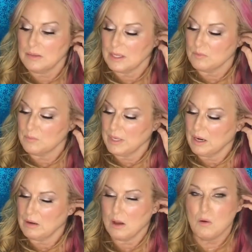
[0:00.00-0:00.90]
thing of
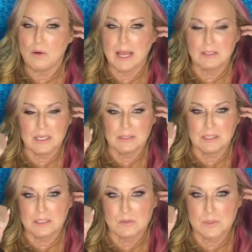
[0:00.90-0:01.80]
PR, oh, actually I
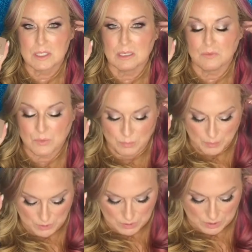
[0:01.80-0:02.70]
think this was a gift with
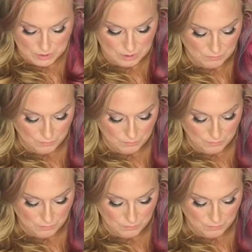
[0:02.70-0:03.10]
purchase